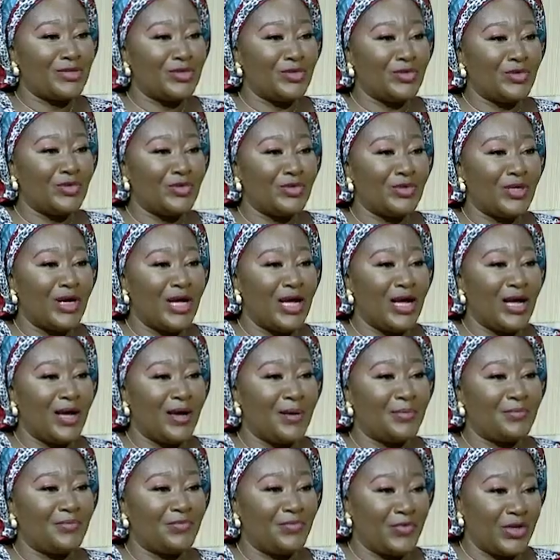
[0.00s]
to,
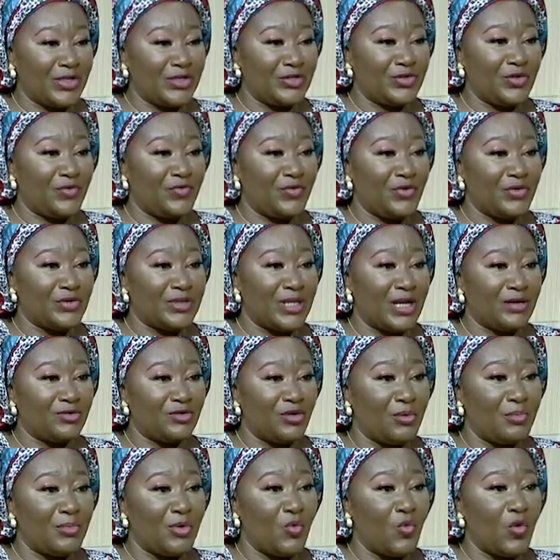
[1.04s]
first of all, now,
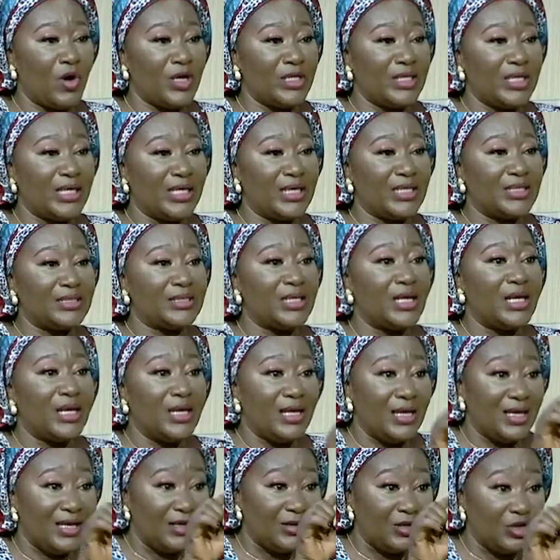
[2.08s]
number one is
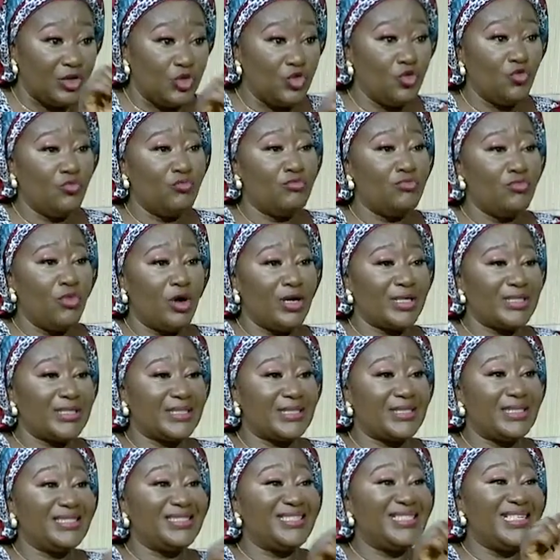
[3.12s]
you must
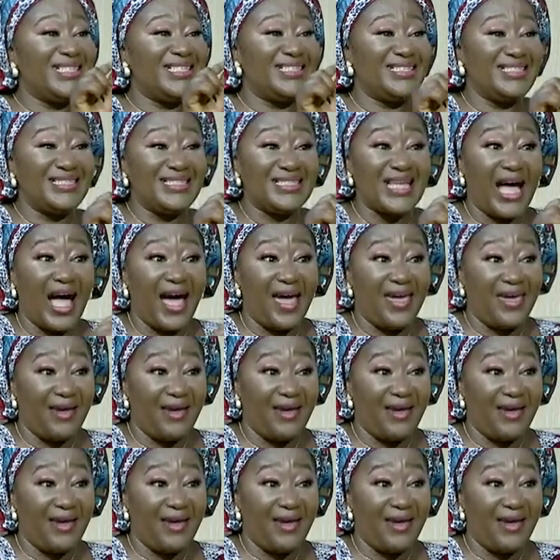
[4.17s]
desire